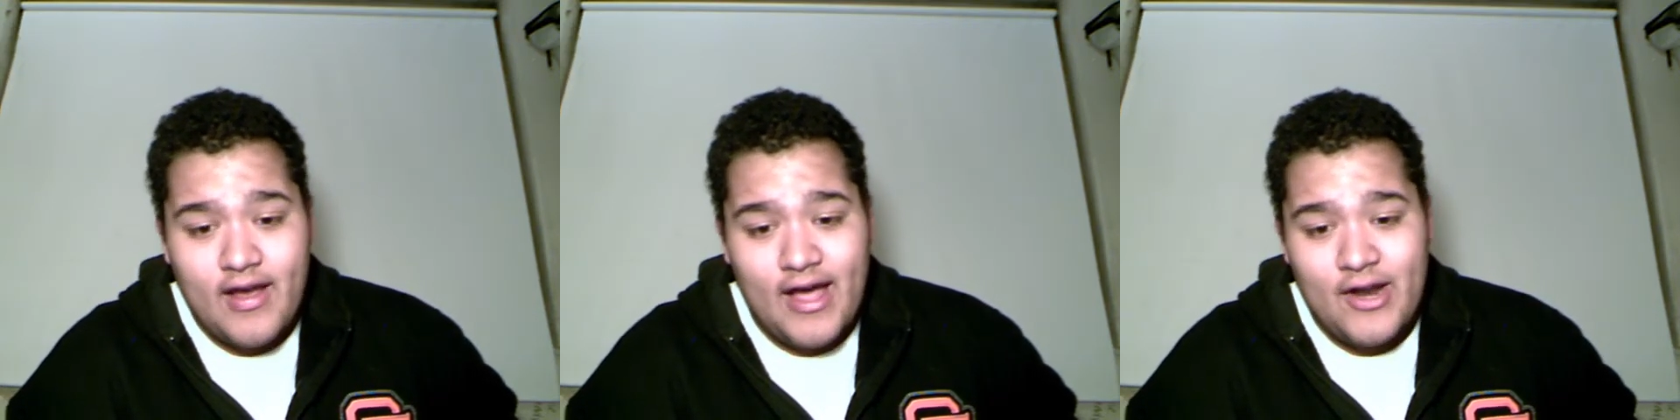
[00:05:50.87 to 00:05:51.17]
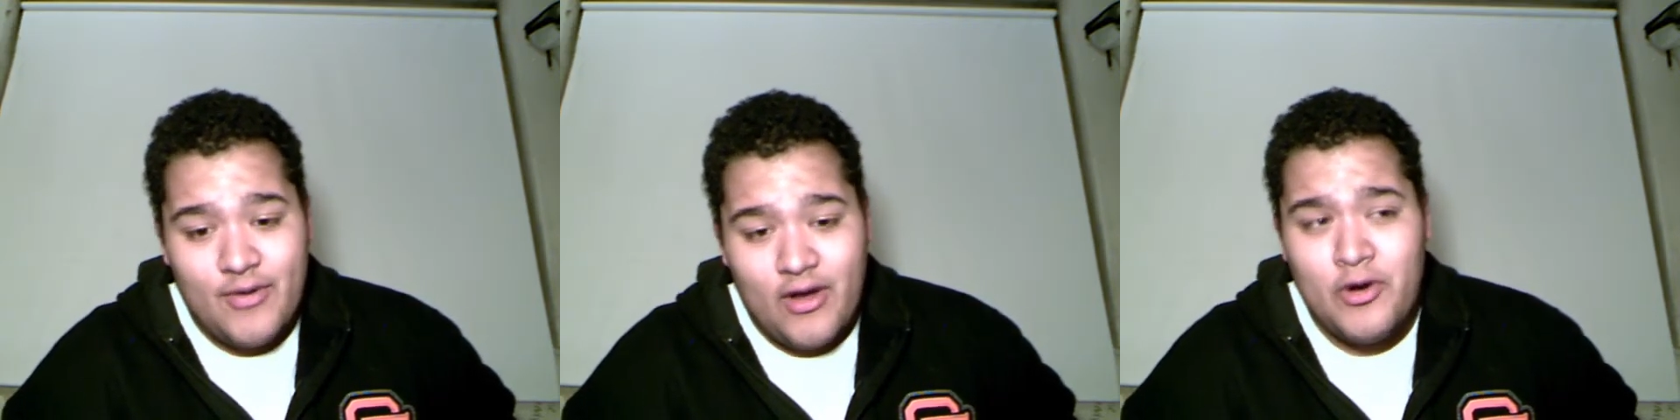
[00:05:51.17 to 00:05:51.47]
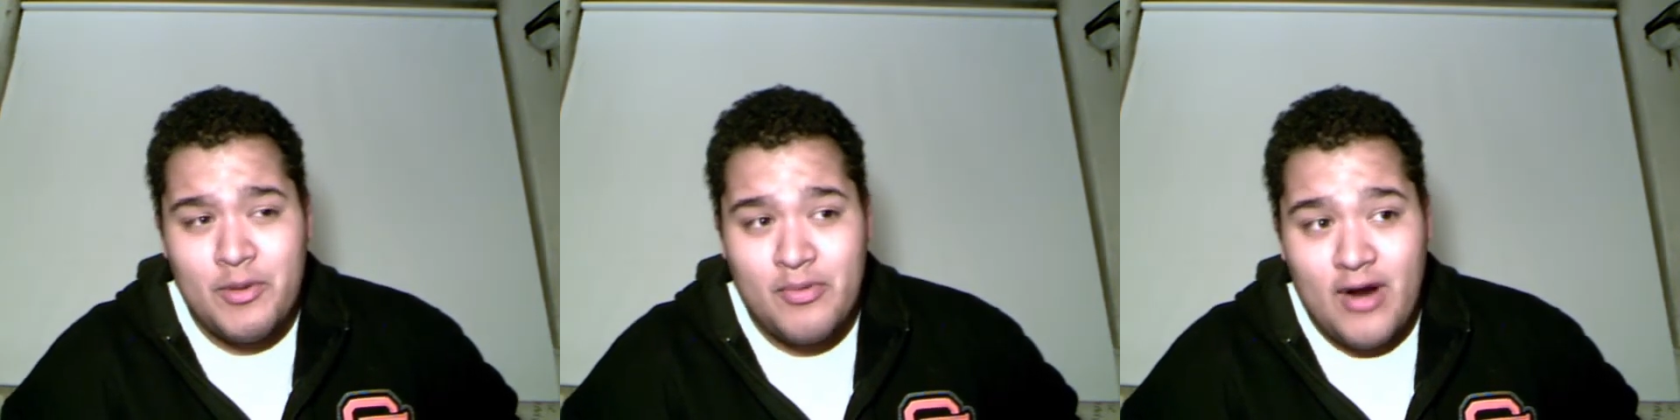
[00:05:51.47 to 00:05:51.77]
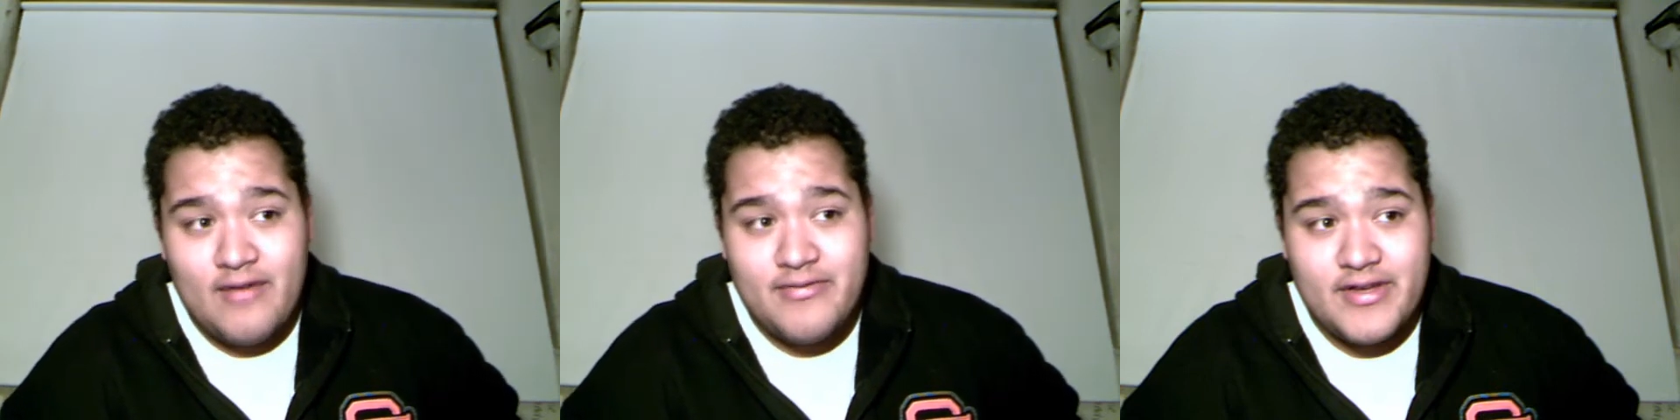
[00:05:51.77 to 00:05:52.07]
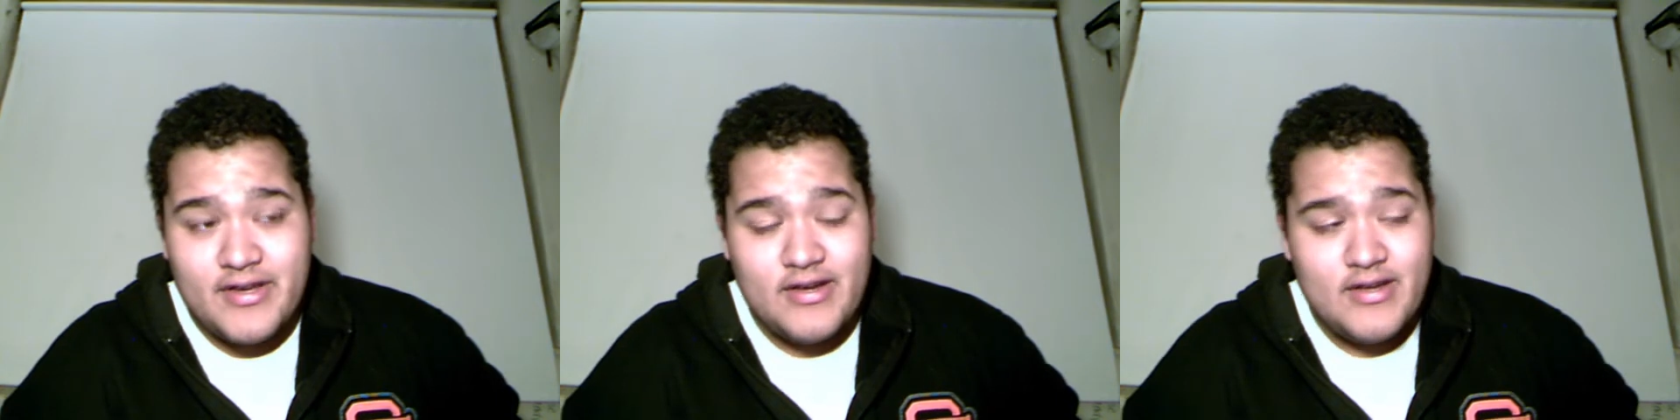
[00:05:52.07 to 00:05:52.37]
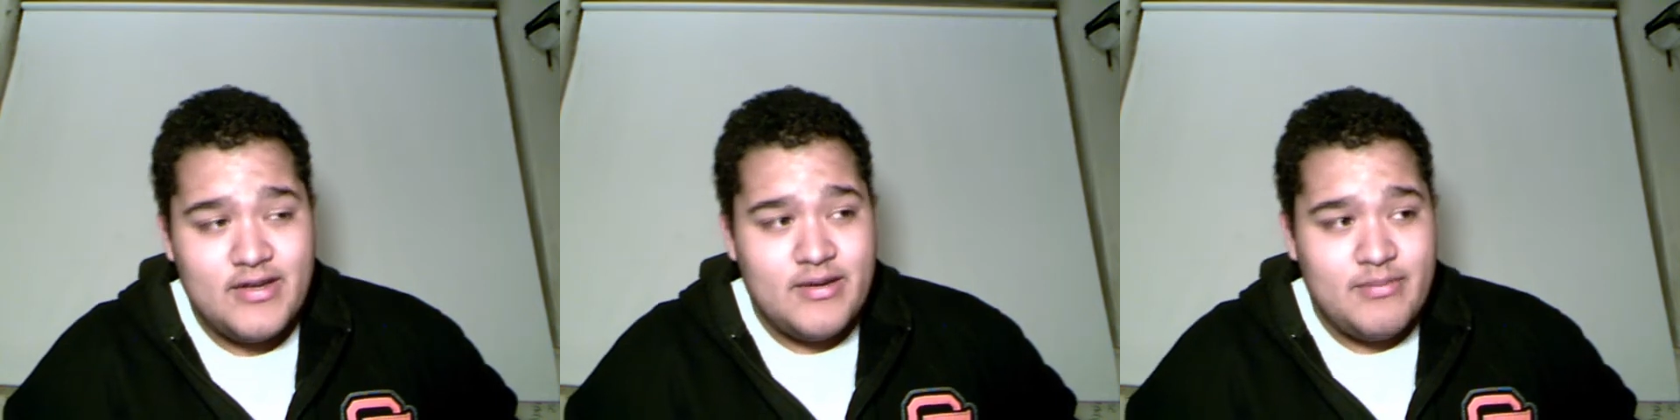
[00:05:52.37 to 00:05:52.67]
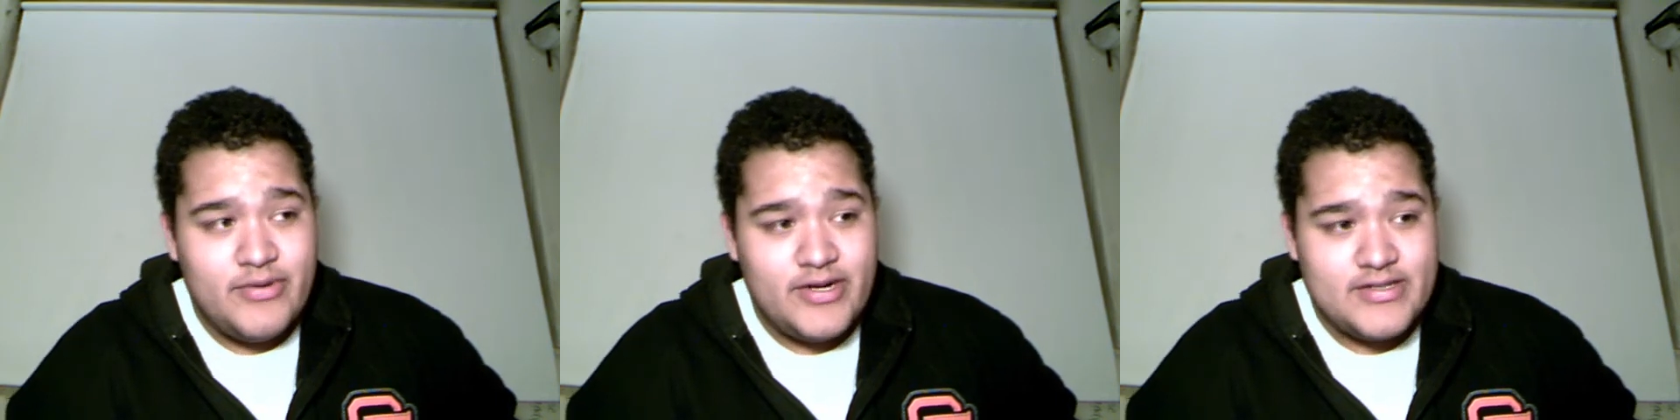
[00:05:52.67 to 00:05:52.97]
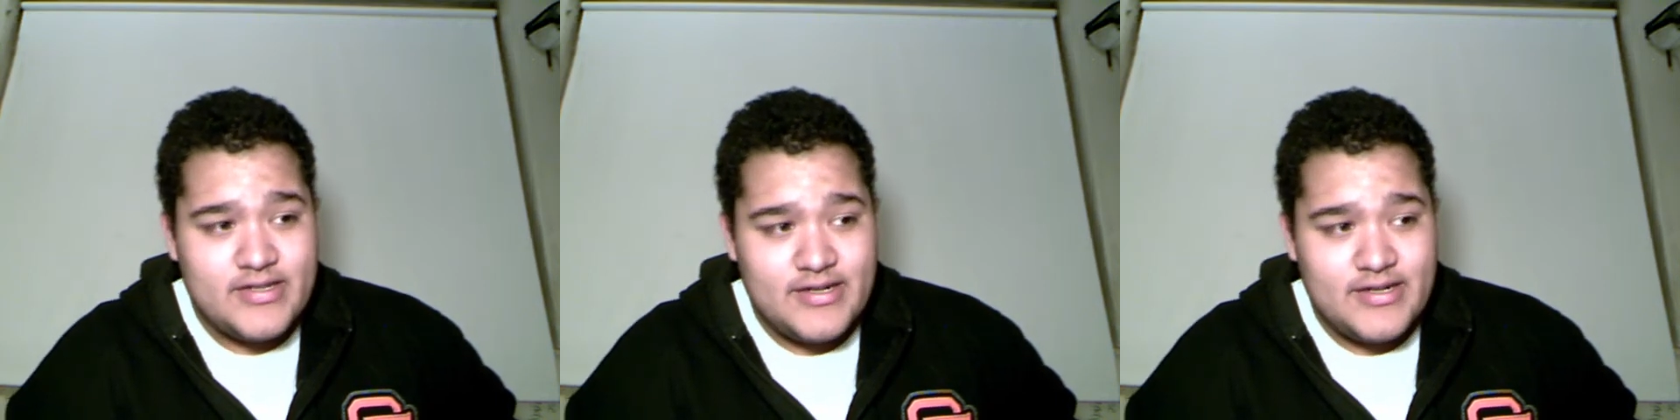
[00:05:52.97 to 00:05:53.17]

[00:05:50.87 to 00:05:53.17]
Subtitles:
I don't own a Bravia, but